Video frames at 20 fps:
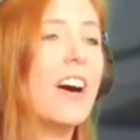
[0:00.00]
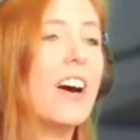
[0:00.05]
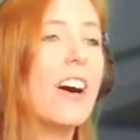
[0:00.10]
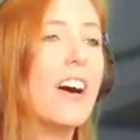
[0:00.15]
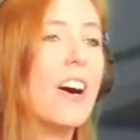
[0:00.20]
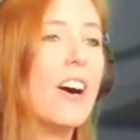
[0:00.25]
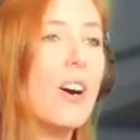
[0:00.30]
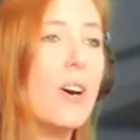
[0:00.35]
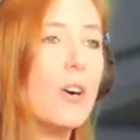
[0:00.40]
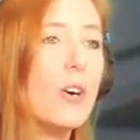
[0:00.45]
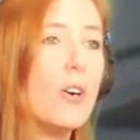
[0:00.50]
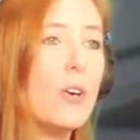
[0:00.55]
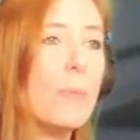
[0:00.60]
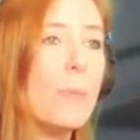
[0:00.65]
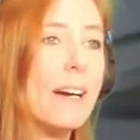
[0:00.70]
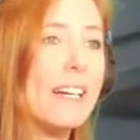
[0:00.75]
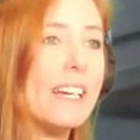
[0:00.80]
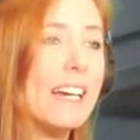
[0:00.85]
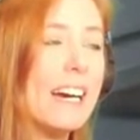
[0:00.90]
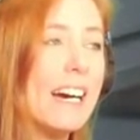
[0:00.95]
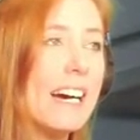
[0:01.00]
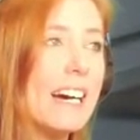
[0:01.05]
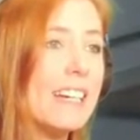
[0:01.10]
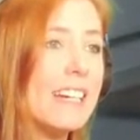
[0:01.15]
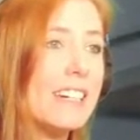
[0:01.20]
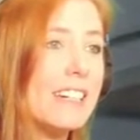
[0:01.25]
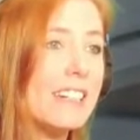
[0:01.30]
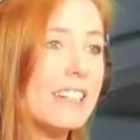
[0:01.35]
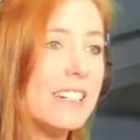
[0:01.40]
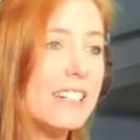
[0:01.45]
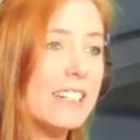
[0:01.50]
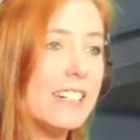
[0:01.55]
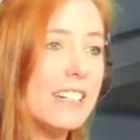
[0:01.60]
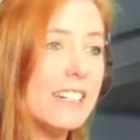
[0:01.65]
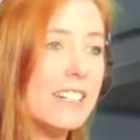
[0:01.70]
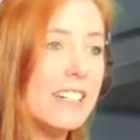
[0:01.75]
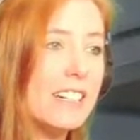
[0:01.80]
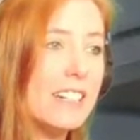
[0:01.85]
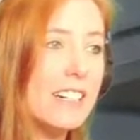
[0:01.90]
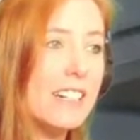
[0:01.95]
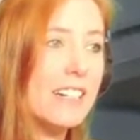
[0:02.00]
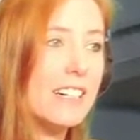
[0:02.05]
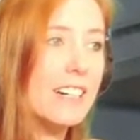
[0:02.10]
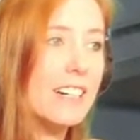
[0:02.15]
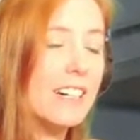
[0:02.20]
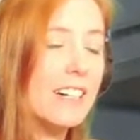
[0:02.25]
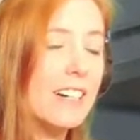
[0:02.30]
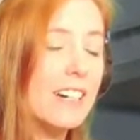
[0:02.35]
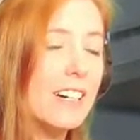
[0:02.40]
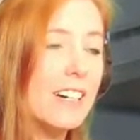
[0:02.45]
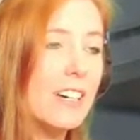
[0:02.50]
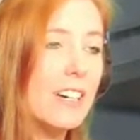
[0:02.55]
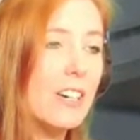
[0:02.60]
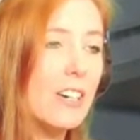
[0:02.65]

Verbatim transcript: Oh my god. I wasn't near